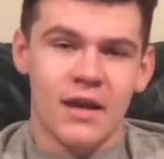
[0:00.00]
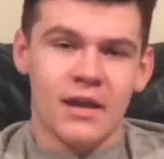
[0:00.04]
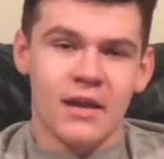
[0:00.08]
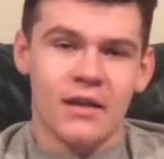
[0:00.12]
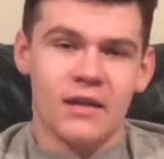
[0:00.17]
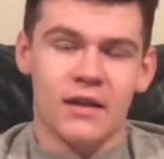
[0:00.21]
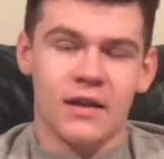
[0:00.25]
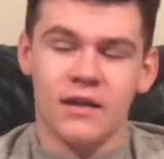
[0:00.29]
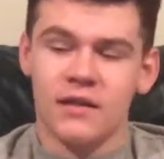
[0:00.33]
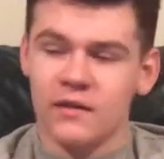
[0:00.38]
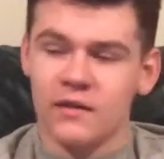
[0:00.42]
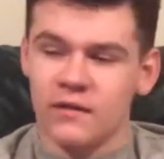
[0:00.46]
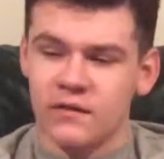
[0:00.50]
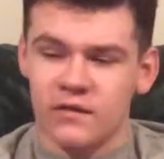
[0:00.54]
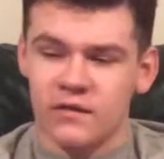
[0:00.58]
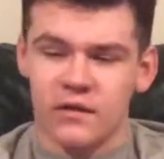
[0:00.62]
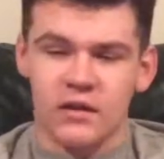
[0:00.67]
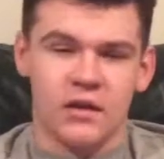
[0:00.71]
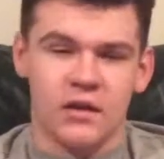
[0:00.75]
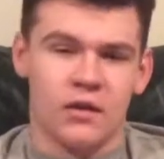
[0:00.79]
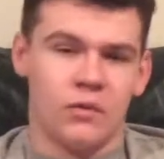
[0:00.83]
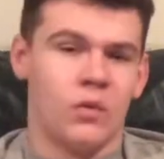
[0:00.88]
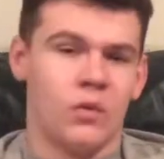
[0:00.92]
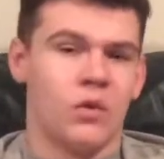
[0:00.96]
Then the
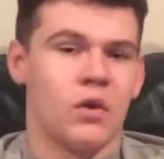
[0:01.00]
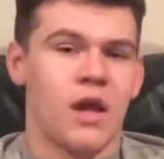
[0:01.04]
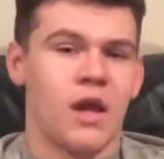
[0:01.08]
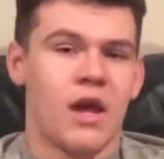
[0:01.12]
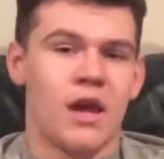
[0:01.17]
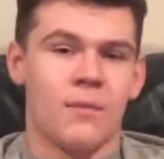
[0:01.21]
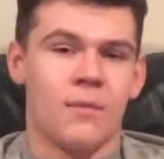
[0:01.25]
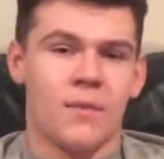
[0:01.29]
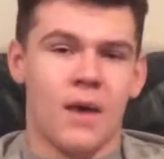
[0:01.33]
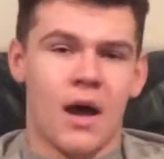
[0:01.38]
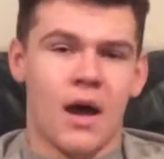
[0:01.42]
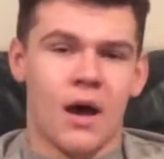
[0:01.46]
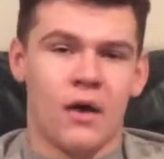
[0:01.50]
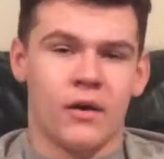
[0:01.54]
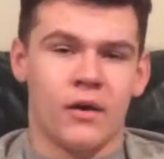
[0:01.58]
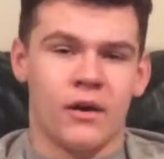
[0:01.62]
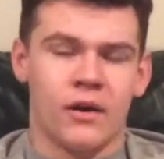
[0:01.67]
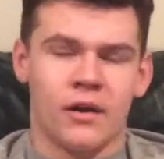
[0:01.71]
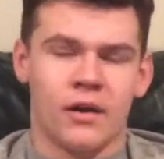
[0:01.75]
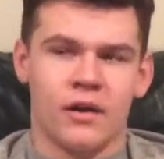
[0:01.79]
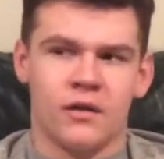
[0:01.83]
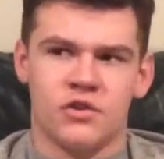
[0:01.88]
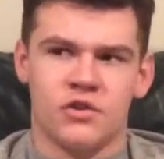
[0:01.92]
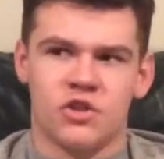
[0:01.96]
sequel came out
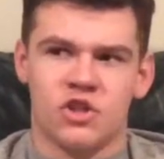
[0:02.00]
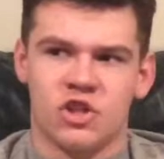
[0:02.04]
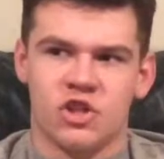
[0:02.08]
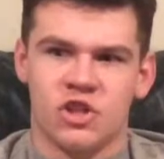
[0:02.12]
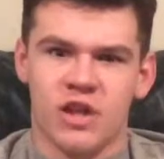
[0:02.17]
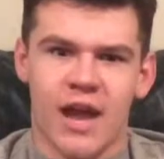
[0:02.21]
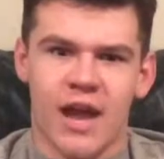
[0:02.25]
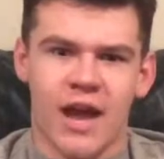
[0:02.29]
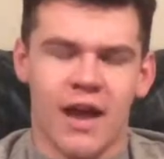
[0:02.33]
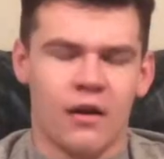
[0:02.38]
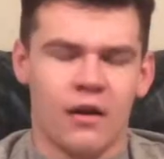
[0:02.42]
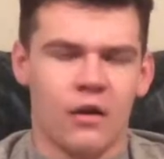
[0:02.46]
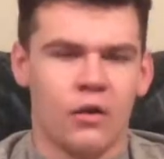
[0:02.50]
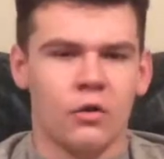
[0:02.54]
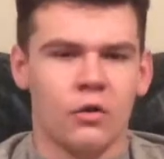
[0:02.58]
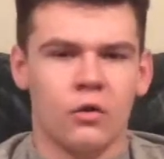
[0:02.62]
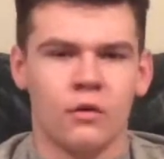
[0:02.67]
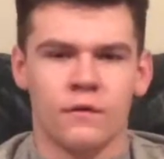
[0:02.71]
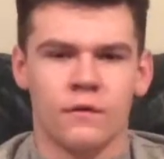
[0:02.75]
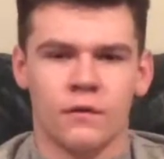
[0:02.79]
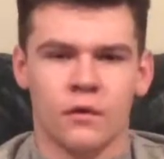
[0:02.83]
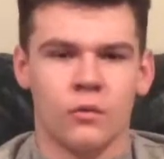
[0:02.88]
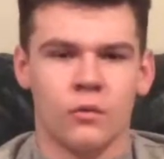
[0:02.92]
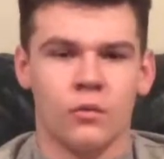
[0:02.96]
and shat all
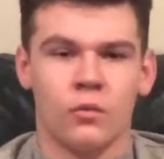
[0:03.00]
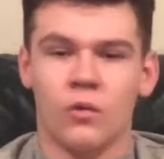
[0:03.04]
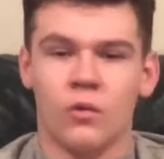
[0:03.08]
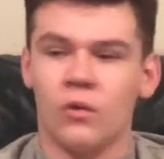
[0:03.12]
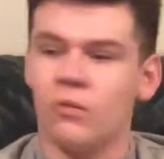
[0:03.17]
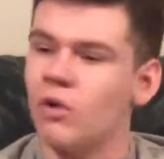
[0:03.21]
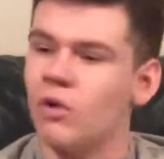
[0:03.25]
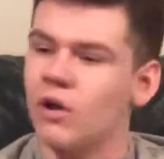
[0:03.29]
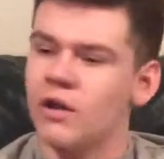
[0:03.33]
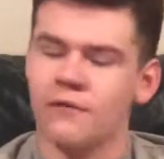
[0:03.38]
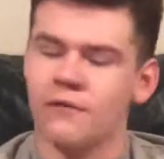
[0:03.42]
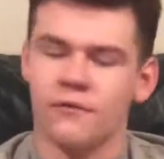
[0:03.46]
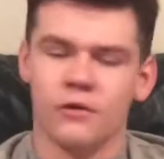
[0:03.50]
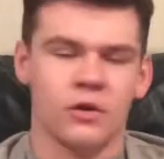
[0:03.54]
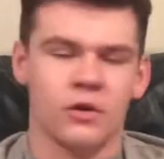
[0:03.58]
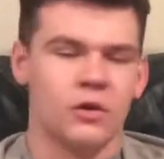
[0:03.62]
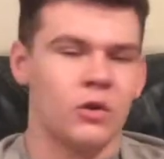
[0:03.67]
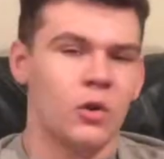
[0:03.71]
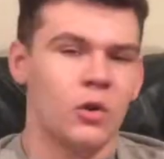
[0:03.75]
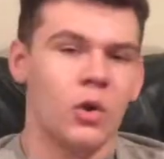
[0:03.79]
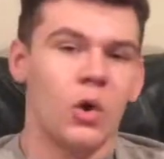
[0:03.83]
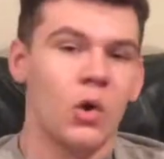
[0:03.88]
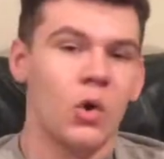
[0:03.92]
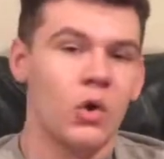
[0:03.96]
over whatever
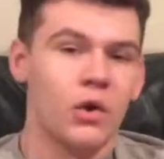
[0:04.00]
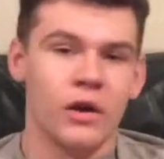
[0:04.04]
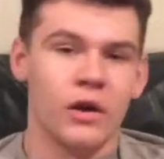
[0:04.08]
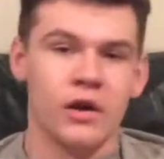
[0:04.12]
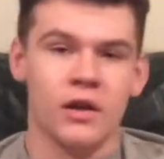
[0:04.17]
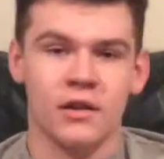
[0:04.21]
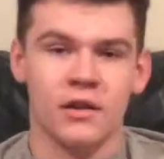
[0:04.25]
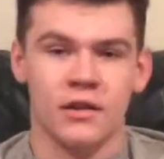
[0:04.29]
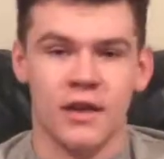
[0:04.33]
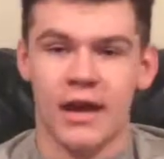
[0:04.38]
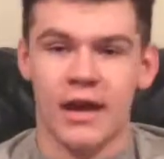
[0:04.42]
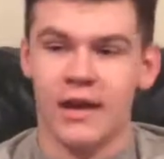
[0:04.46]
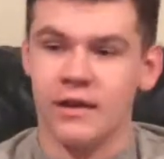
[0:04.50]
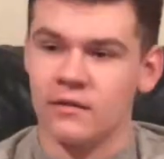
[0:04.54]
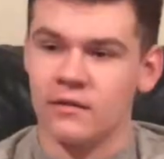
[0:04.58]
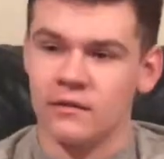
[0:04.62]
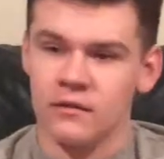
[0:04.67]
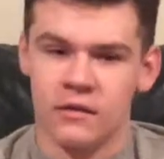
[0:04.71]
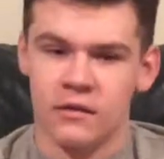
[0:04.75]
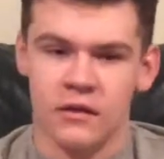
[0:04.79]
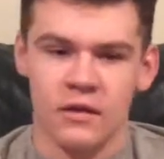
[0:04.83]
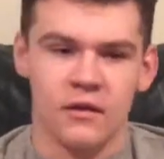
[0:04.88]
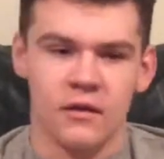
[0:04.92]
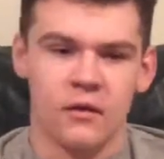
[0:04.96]
glory that
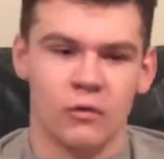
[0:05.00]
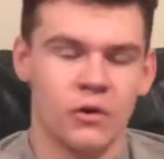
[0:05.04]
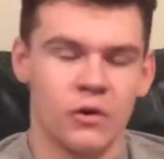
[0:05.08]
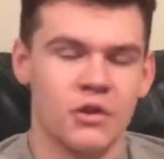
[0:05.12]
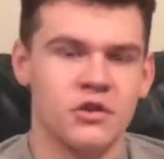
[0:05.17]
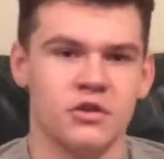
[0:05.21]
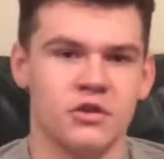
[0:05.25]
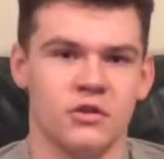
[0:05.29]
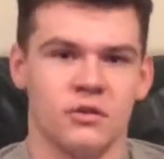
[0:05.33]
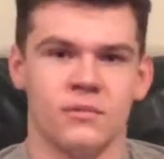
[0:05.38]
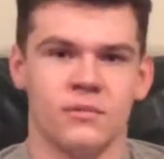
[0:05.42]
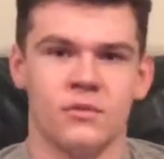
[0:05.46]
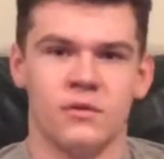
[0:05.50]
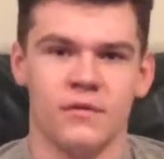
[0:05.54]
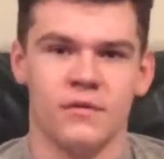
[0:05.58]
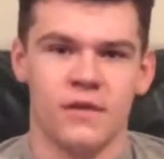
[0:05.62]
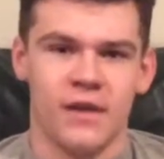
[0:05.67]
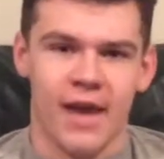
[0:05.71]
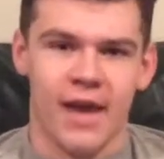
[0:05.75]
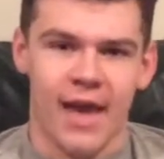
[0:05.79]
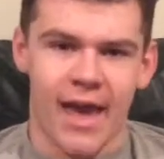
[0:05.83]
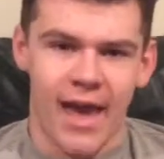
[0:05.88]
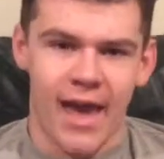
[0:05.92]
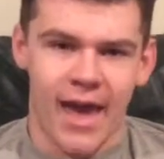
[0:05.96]
the original
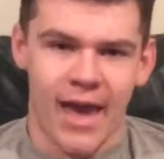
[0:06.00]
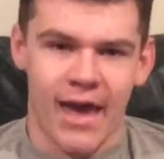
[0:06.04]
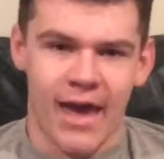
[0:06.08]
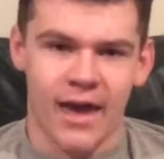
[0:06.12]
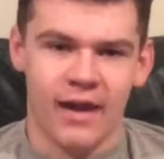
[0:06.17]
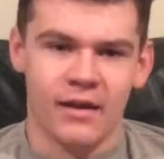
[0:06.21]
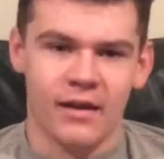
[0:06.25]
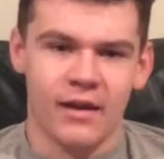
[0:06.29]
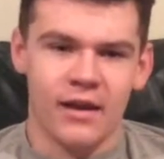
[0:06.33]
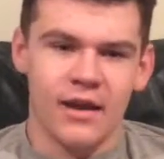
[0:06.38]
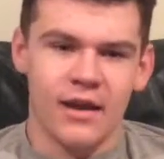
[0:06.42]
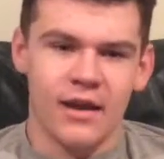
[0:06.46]
movie had,